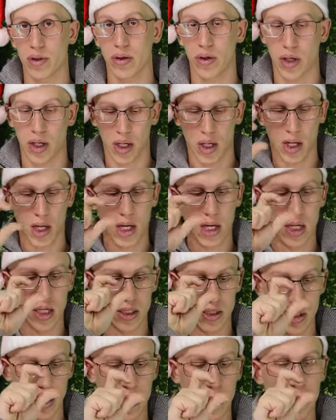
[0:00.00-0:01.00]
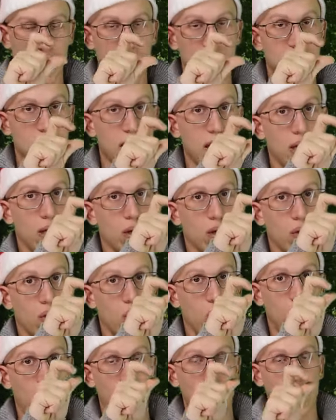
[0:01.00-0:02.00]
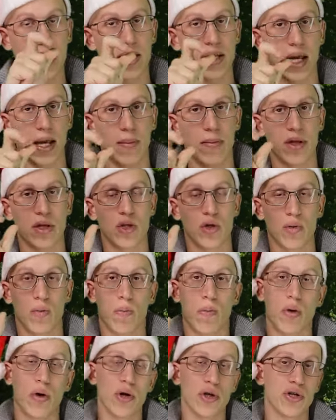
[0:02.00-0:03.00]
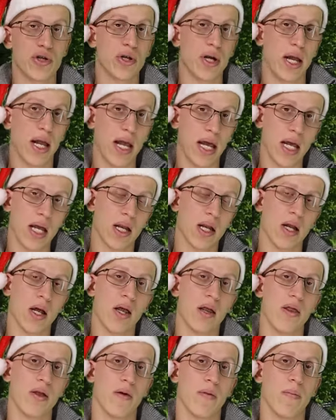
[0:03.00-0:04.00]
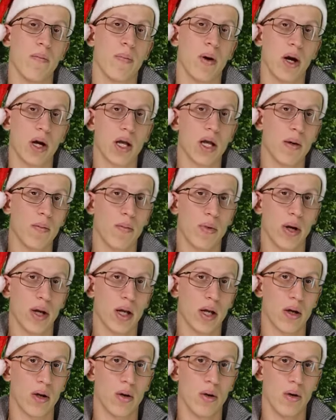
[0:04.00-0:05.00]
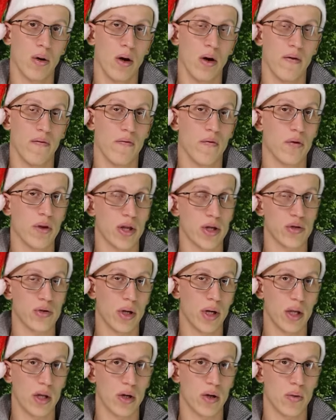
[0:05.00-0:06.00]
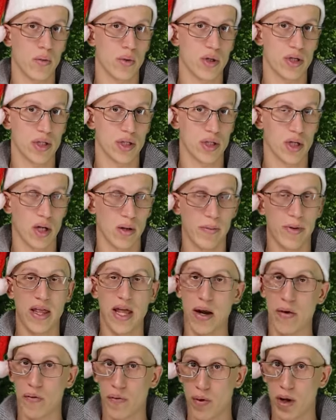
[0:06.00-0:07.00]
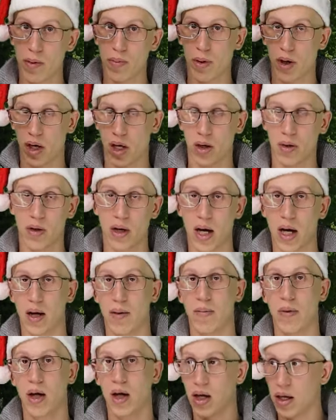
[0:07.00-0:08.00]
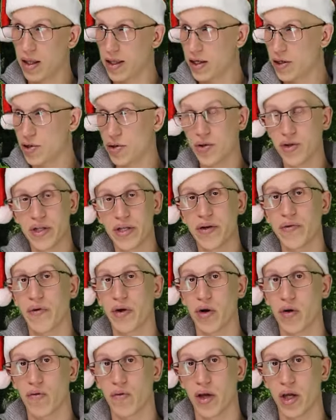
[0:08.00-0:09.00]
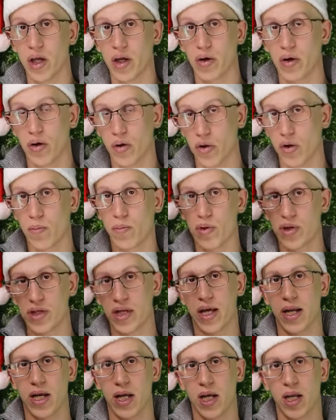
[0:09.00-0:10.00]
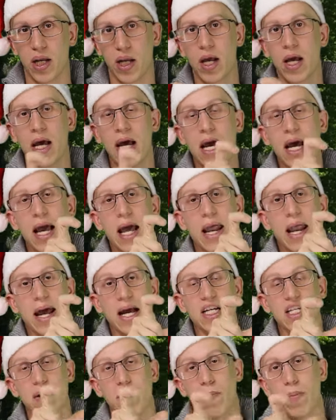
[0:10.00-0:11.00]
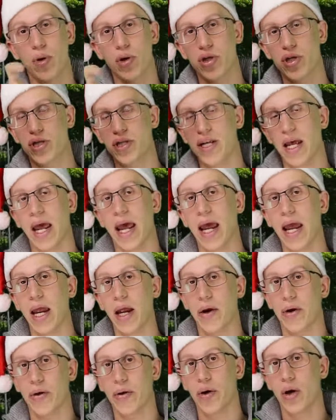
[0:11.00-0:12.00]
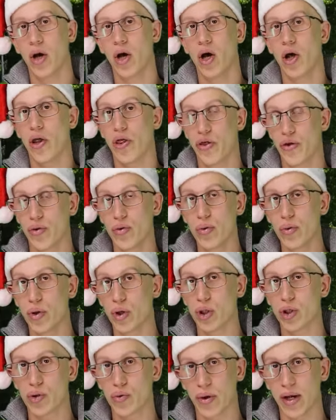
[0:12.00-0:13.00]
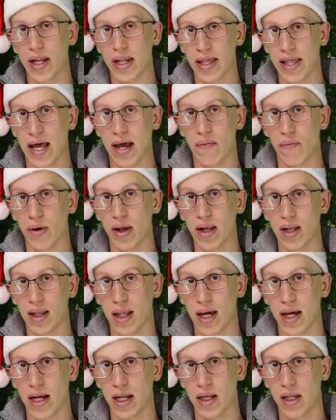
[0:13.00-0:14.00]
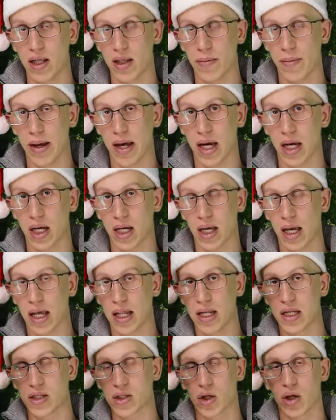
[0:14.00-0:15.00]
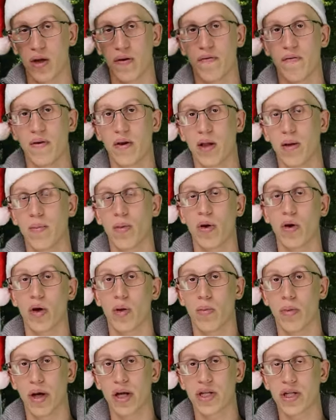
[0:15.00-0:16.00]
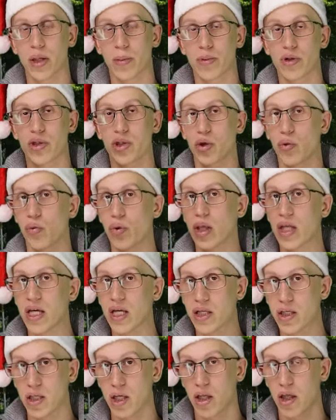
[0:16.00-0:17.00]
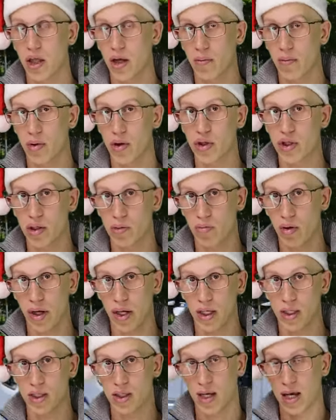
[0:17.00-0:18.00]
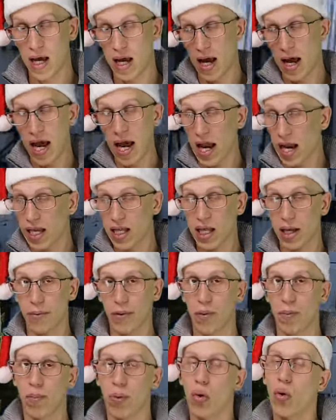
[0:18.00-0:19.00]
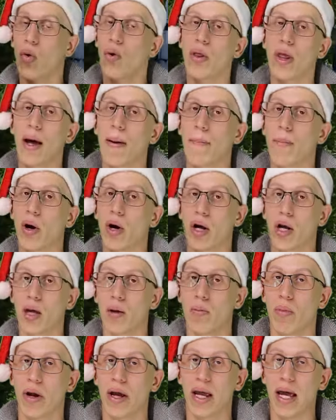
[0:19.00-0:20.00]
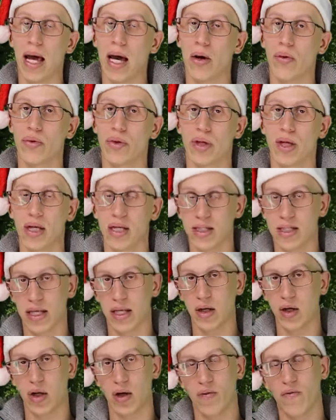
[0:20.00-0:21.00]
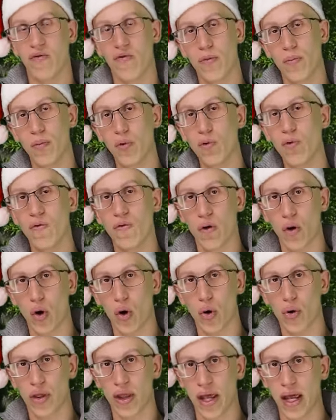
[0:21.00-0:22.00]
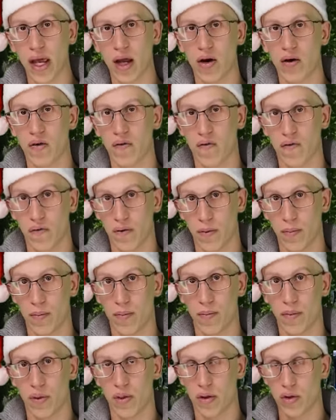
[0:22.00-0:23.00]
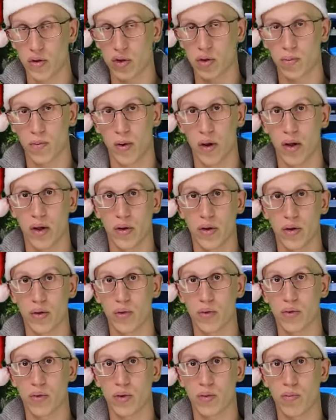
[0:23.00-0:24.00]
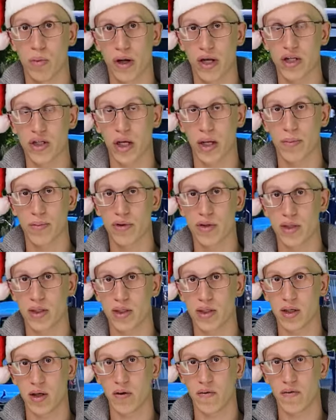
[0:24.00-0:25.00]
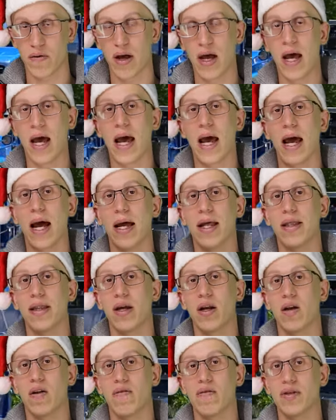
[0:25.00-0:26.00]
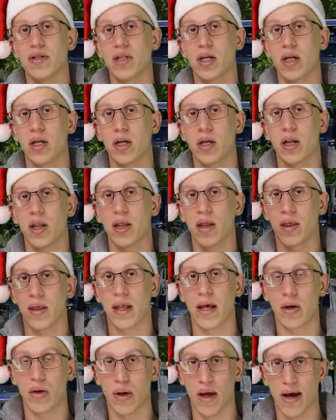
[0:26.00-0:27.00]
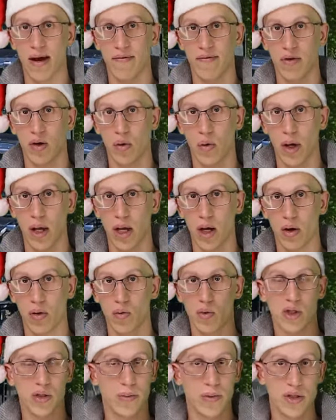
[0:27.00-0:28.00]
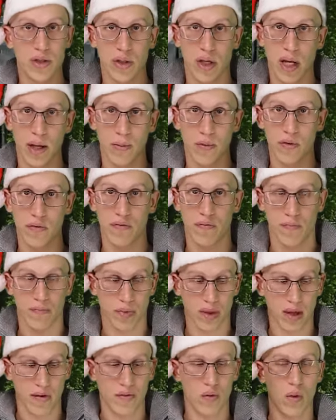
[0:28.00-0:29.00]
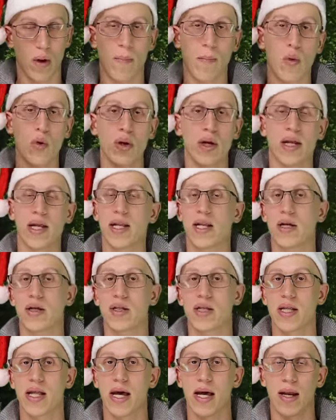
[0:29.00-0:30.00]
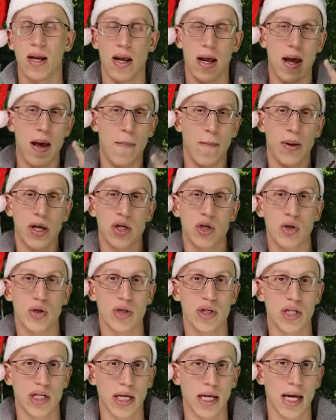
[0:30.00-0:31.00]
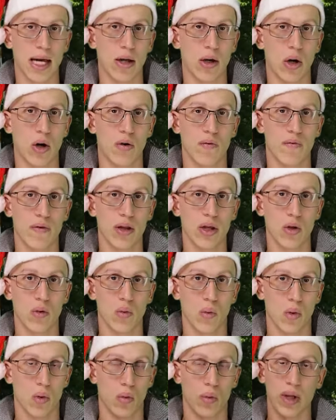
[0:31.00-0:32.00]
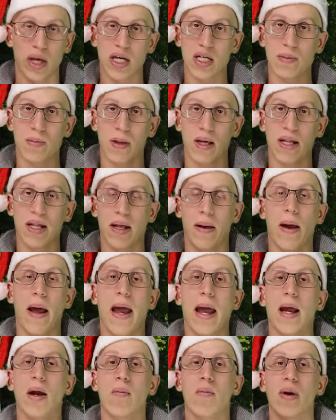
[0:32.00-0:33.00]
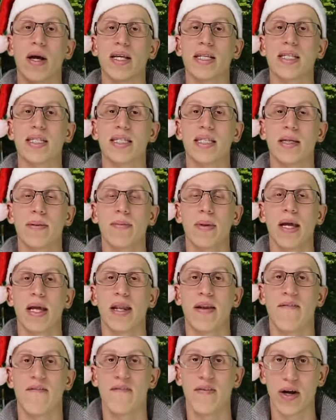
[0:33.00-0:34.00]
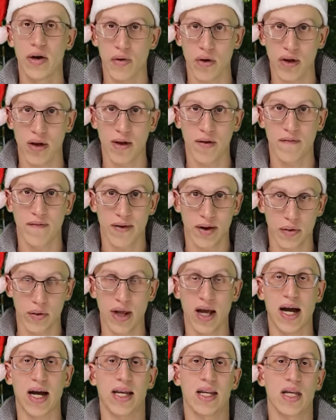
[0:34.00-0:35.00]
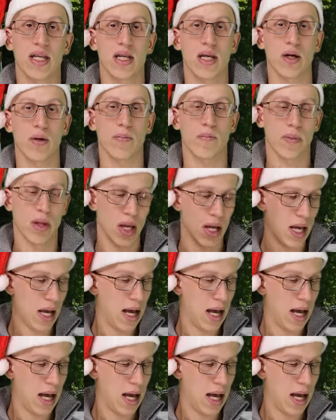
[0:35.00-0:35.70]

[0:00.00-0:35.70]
I'm sorry. So that being said, anytime that you push in the parking brake for the trailer, which is going to be that red parking knob that you see right over here, you push that in, it actually pushes air through those that red line in the back, and it's going to fill up all your brake chambers to release the emergency brakes. Anytime you pull that parking brake out, it's then going to remove all the air from those brake chambers itself, and then all of a sudden, now you have no air, which means you can't move. If you want more details of that, make sure you check out our video where we explain the air brake system in very, very high detail.